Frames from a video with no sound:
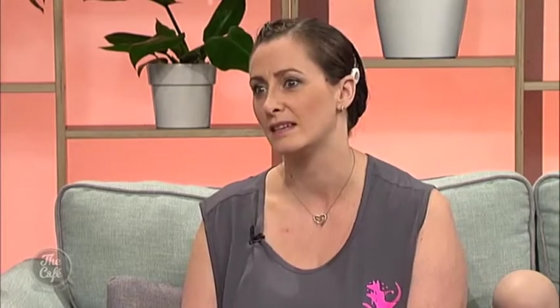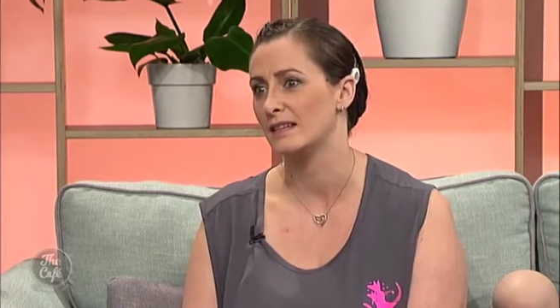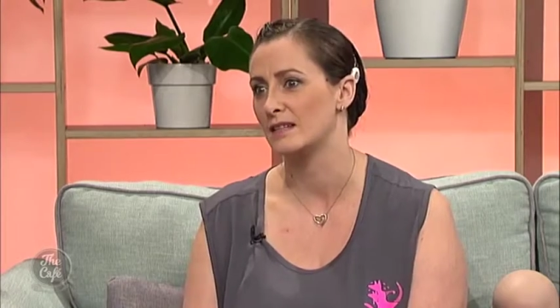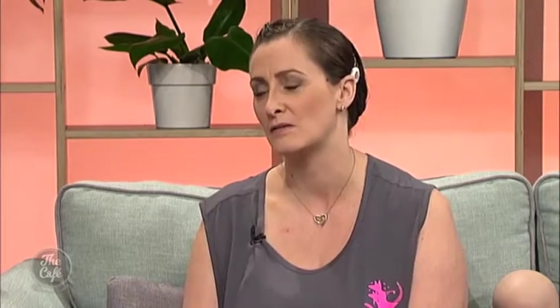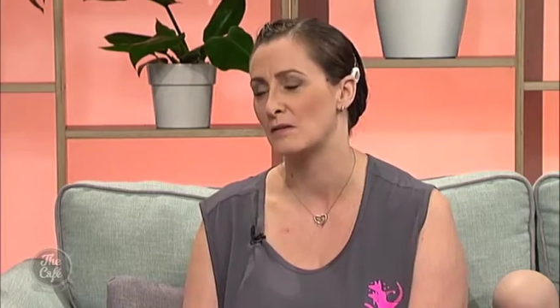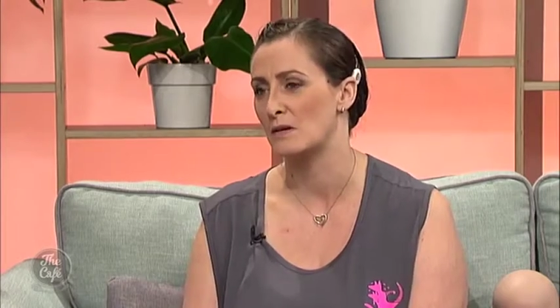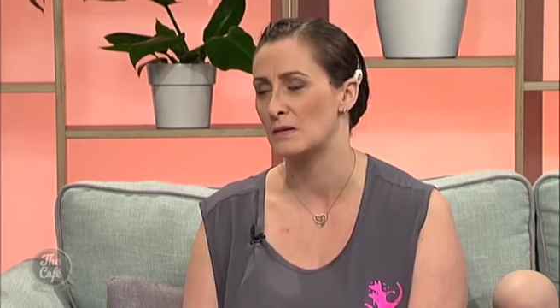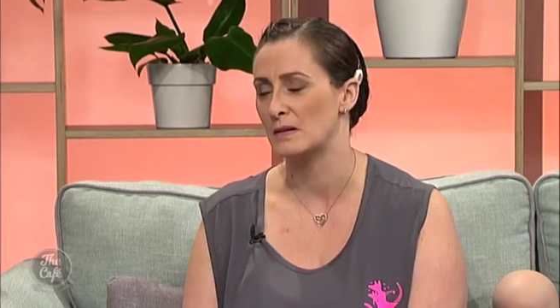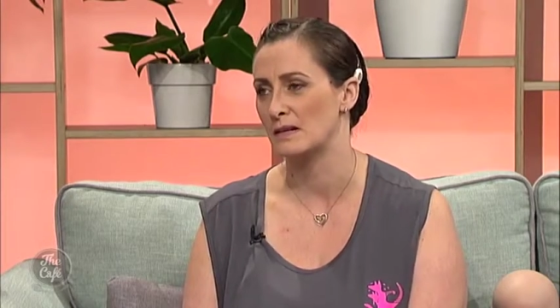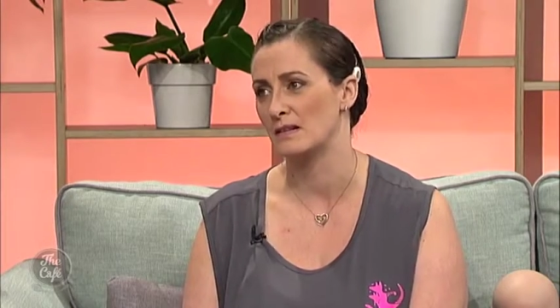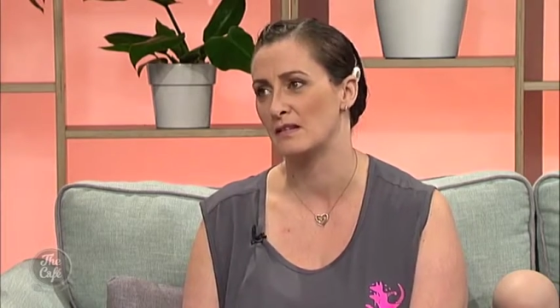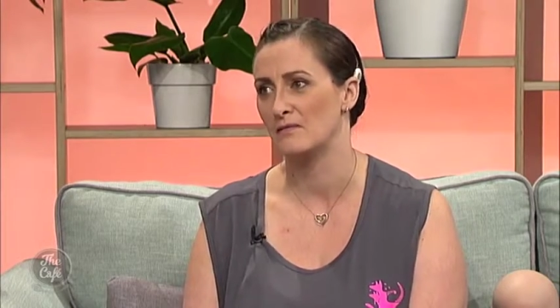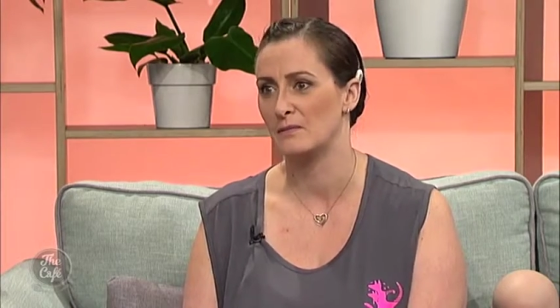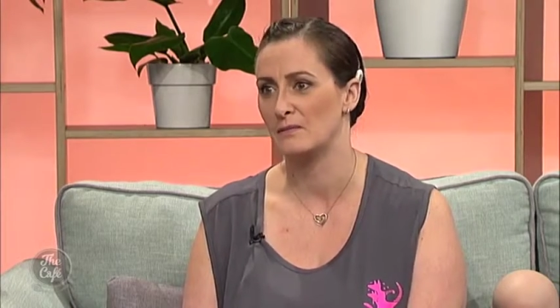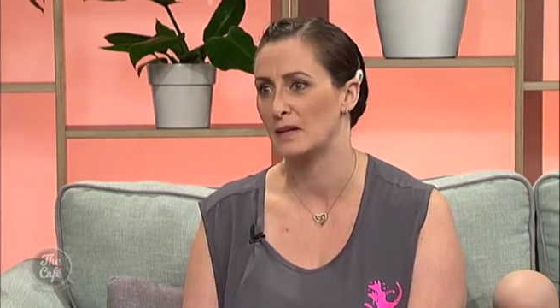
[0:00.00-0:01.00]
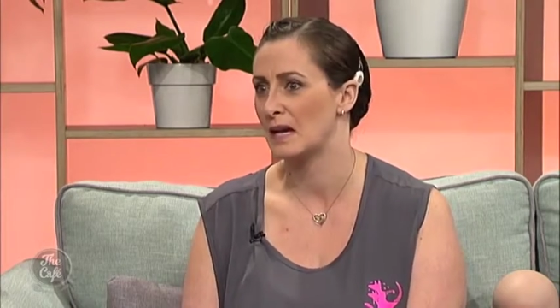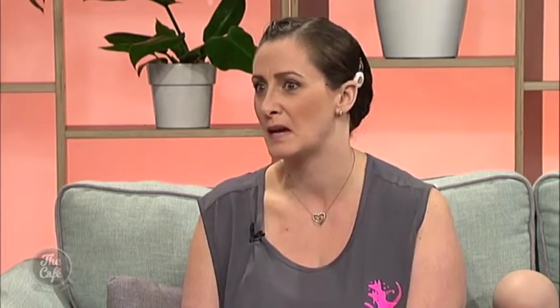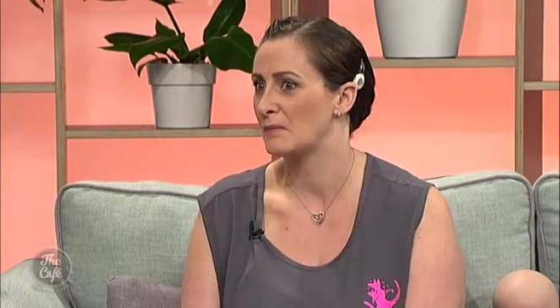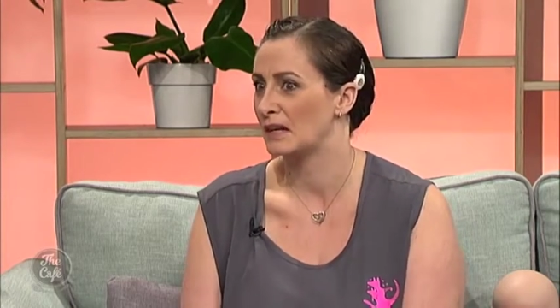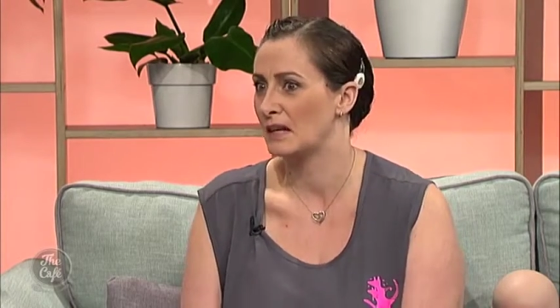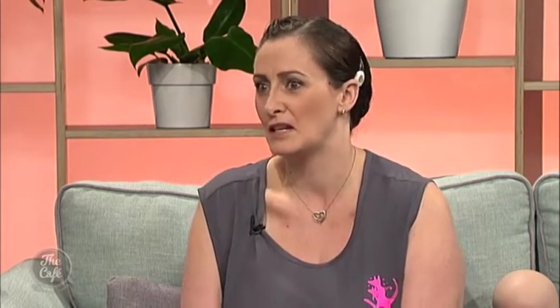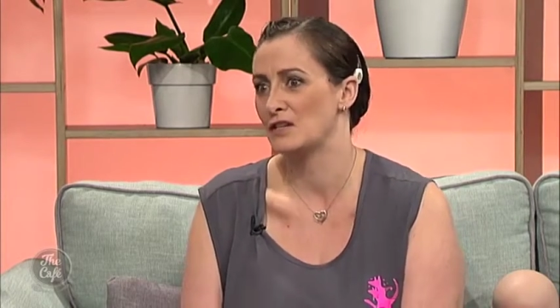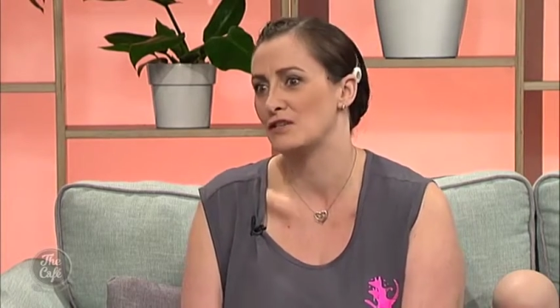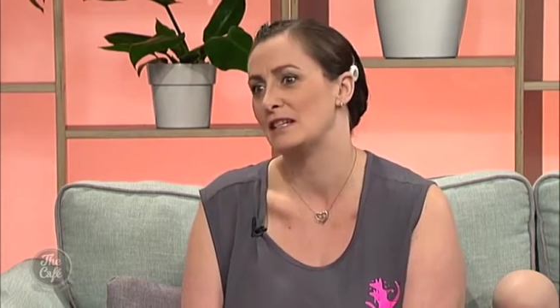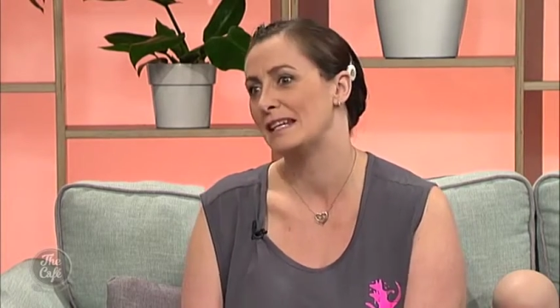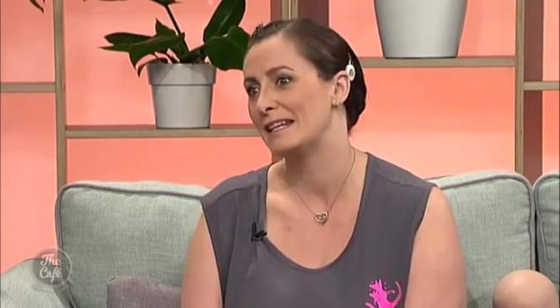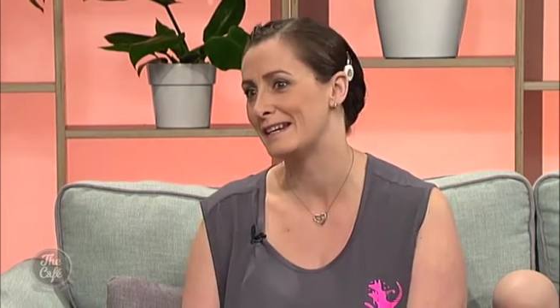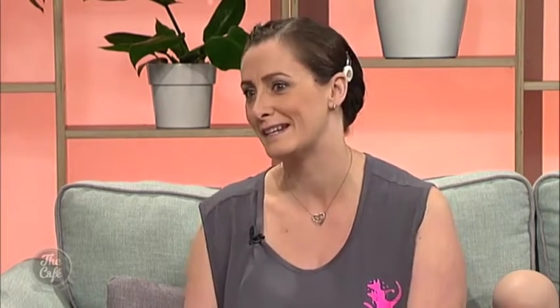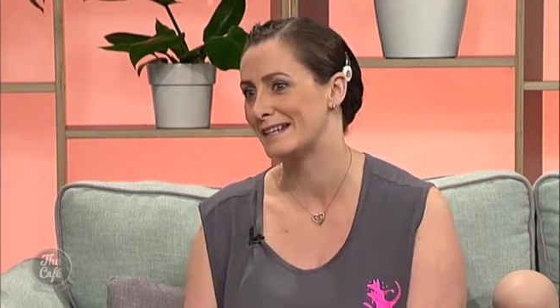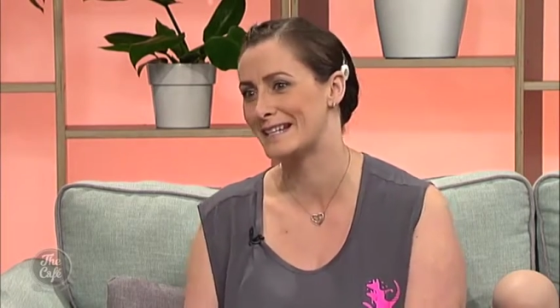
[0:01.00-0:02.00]
And it's grown, and I've become the country
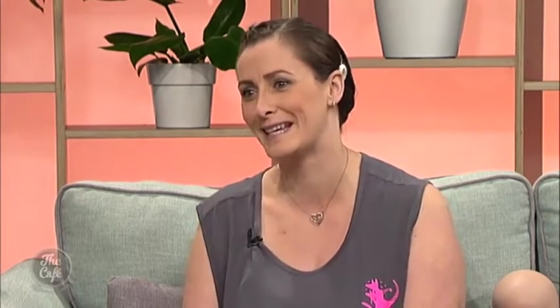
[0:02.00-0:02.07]
leader.